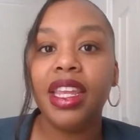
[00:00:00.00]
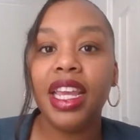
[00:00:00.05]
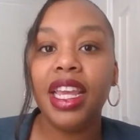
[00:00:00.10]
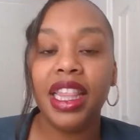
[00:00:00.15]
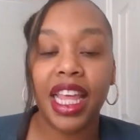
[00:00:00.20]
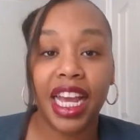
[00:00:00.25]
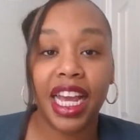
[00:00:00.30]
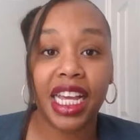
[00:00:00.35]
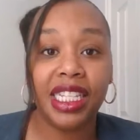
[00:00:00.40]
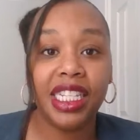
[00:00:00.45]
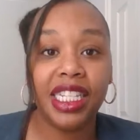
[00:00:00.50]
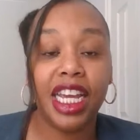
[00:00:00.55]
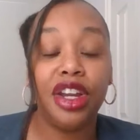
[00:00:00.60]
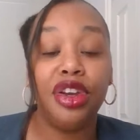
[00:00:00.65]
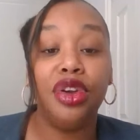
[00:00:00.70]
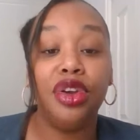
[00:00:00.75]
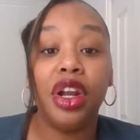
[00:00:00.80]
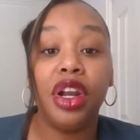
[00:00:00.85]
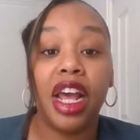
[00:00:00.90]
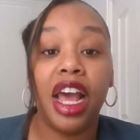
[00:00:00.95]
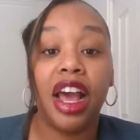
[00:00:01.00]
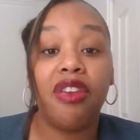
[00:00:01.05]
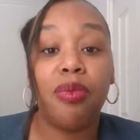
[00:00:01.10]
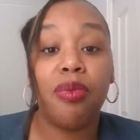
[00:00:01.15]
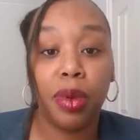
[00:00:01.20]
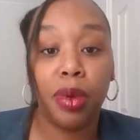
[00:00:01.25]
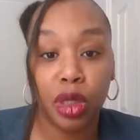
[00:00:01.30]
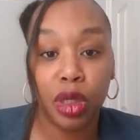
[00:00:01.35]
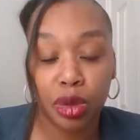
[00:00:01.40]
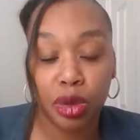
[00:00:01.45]
Like I said, you're going to have
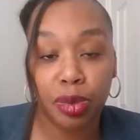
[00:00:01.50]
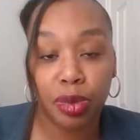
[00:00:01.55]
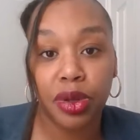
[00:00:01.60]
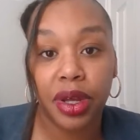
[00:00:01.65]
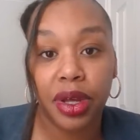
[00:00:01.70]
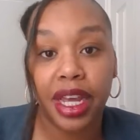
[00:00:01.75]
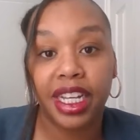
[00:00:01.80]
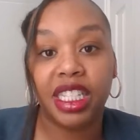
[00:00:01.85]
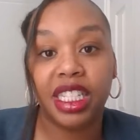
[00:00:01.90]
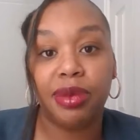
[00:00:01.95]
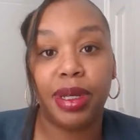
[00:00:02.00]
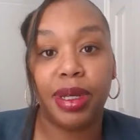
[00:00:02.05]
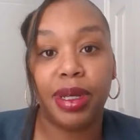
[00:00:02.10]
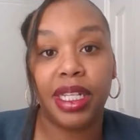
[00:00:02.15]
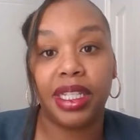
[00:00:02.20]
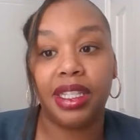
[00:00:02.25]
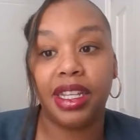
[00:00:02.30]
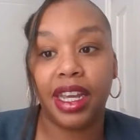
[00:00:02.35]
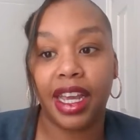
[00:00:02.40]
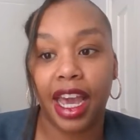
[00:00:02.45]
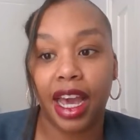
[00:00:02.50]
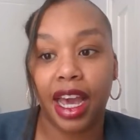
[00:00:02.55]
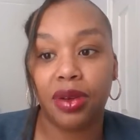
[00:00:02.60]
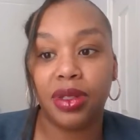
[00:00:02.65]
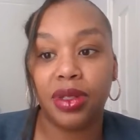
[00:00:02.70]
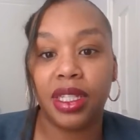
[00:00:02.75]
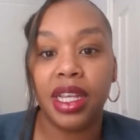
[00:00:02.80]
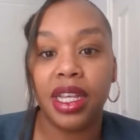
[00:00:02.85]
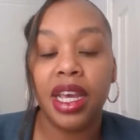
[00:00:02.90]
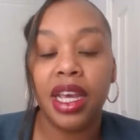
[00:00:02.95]
multiple expense
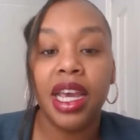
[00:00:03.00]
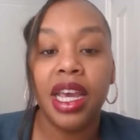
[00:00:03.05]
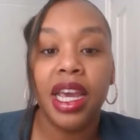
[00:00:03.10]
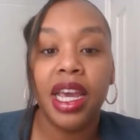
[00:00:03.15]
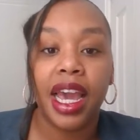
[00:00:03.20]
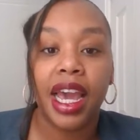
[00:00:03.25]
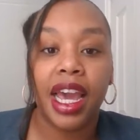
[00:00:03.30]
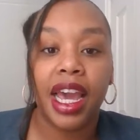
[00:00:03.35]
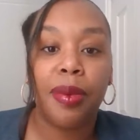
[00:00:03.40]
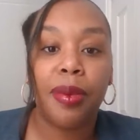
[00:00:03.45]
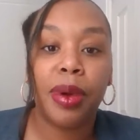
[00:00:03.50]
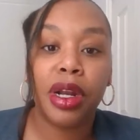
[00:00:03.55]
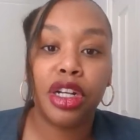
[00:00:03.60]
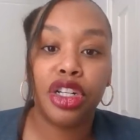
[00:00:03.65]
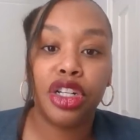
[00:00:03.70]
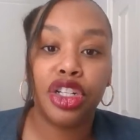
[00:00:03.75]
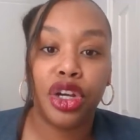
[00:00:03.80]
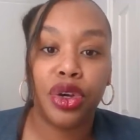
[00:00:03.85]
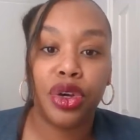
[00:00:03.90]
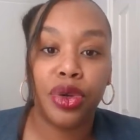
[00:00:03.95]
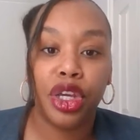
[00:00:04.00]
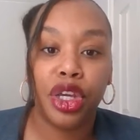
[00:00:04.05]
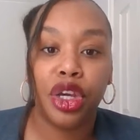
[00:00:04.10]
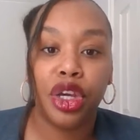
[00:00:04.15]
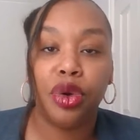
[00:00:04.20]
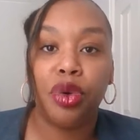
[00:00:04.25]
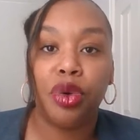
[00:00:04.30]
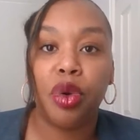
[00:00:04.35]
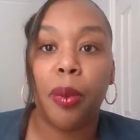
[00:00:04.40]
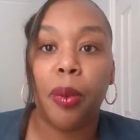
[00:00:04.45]
accounts, and I'm going to show
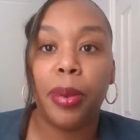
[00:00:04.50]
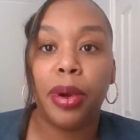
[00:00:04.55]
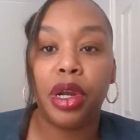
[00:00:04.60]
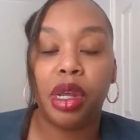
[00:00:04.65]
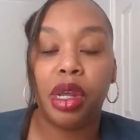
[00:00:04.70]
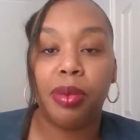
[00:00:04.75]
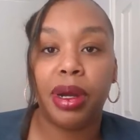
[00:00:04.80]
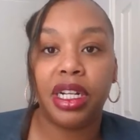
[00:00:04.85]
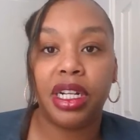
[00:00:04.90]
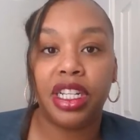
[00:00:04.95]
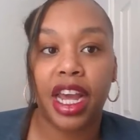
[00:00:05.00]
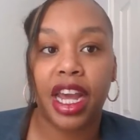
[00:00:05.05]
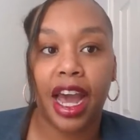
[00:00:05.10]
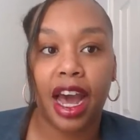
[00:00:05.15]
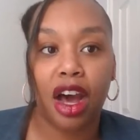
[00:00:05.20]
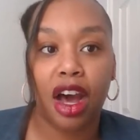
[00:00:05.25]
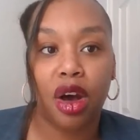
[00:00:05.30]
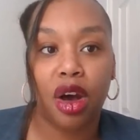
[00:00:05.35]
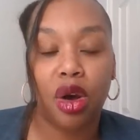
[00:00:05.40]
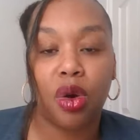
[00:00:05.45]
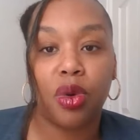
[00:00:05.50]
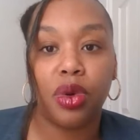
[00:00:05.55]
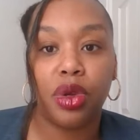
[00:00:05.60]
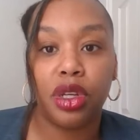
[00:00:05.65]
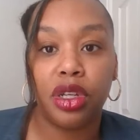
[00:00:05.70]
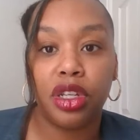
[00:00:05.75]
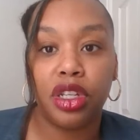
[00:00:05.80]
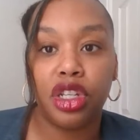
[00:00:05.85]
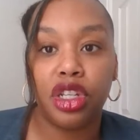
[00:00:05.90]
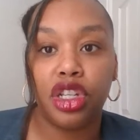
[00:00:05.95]
you pretty much how
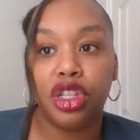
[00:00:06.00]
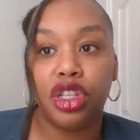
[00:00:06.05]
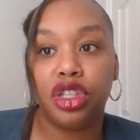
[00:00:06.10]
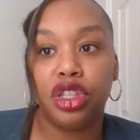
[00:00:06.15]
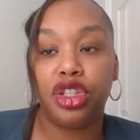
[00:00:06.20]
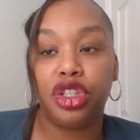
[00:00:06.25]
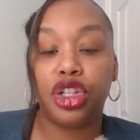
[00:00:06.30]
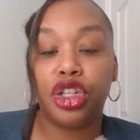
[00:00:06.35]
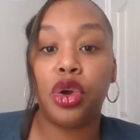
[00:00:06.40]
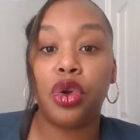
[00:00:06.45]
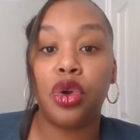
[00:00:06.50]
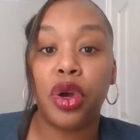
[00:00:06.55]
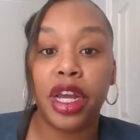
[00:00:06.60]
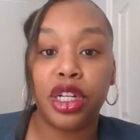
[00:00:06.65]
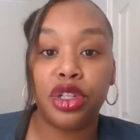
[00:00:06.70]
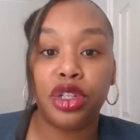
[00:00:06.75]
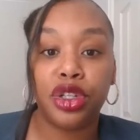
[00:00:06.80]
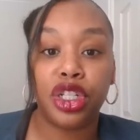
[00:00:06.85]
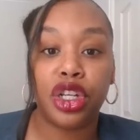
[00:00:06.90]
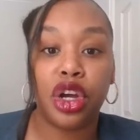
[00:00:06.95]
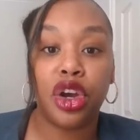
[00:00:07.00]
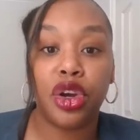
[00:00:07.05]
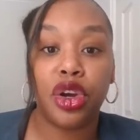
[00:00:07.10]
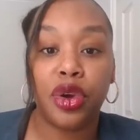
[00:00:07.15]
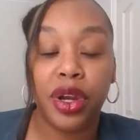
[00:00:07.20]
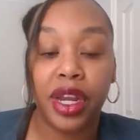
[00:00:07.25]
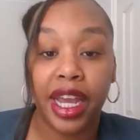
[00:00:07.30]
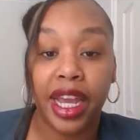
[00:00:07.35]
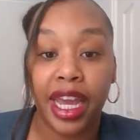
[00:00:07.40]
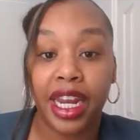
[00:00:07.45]
journal entries are
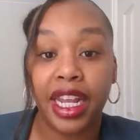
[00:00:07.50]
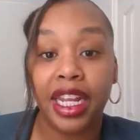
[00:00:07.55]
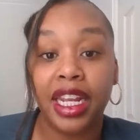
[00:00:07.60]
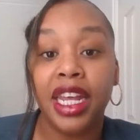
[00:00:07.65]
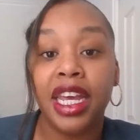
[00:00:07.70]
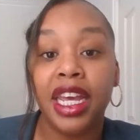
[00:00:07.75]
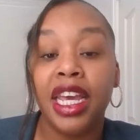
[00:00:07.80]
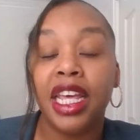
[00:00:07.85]
created.